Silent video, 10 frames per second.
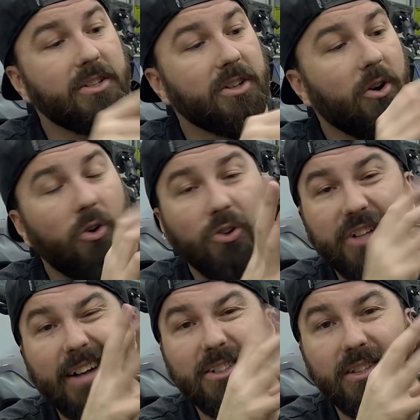is a whole
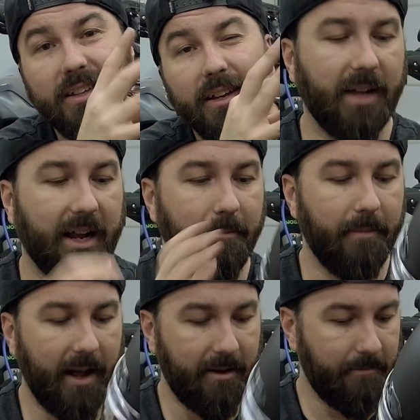touch thing, like a
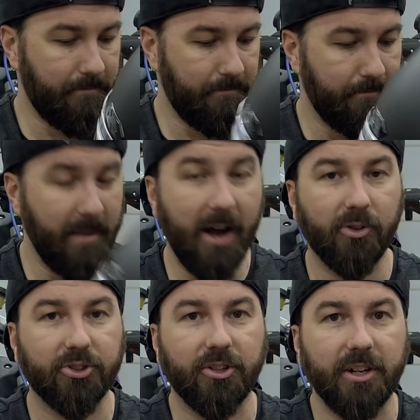
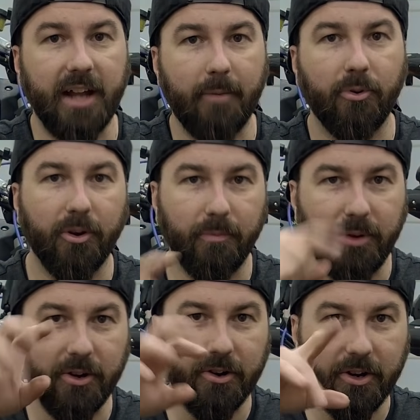mouse on an Apple
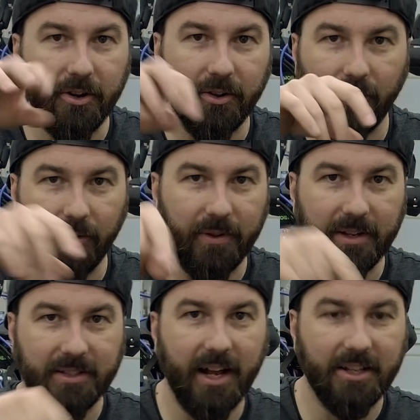computer. You know, the whole
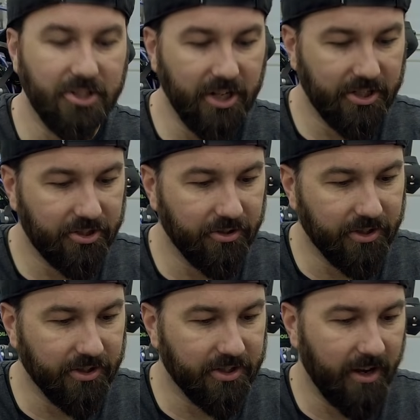thing's got gestures
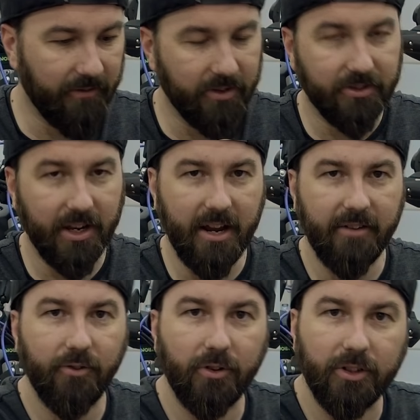and stuff. And there's a
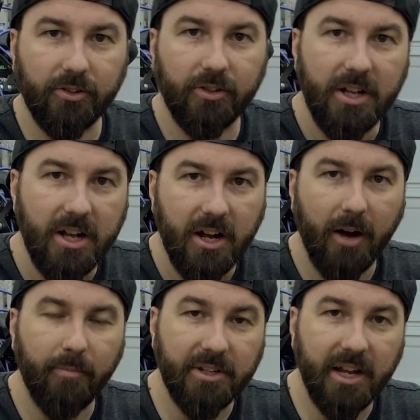handful of little
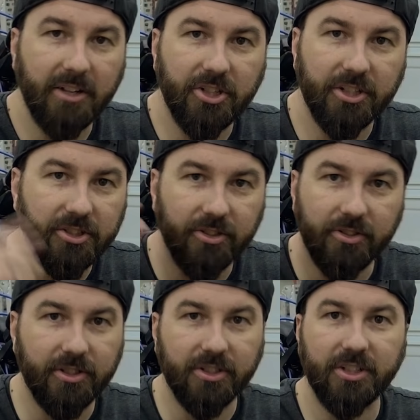up and down
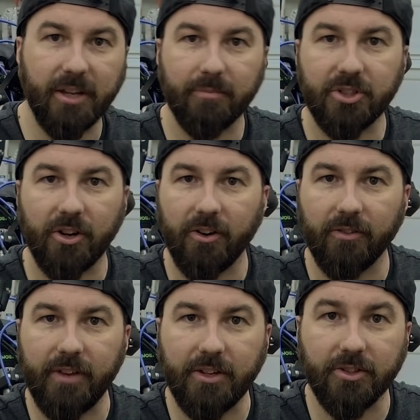gestures and skip song
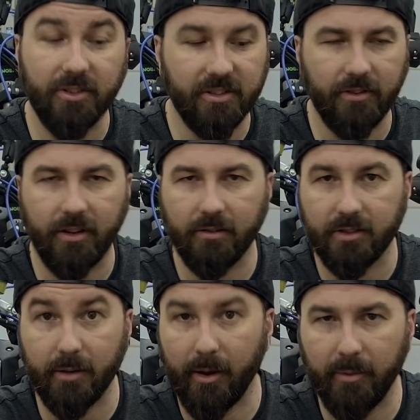features. If you can
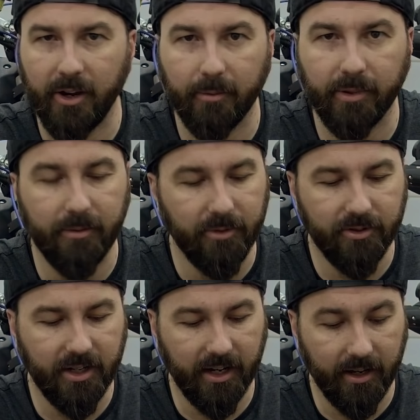somehow make it play
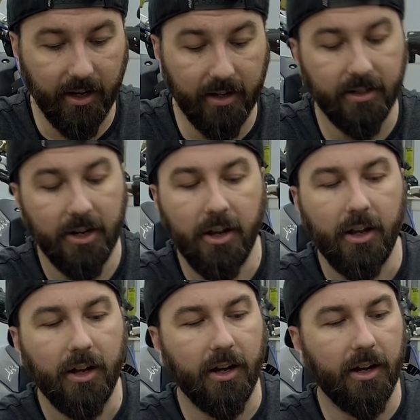music, I can't.
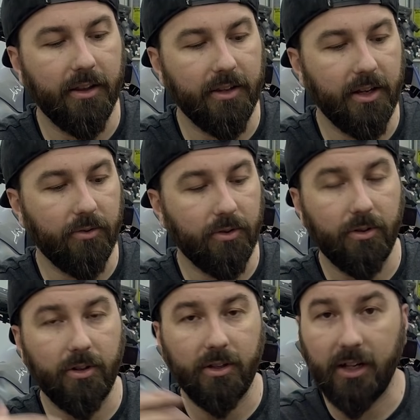They
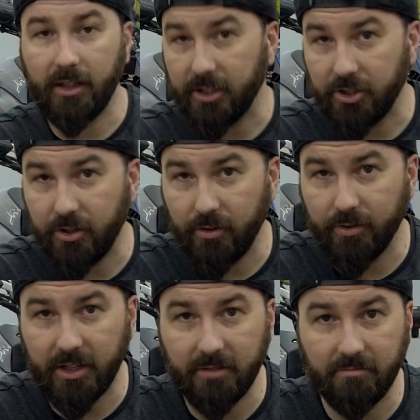will let you
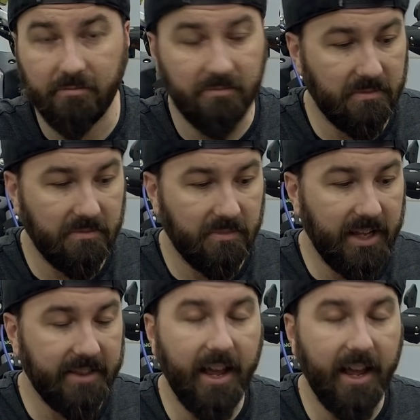use it like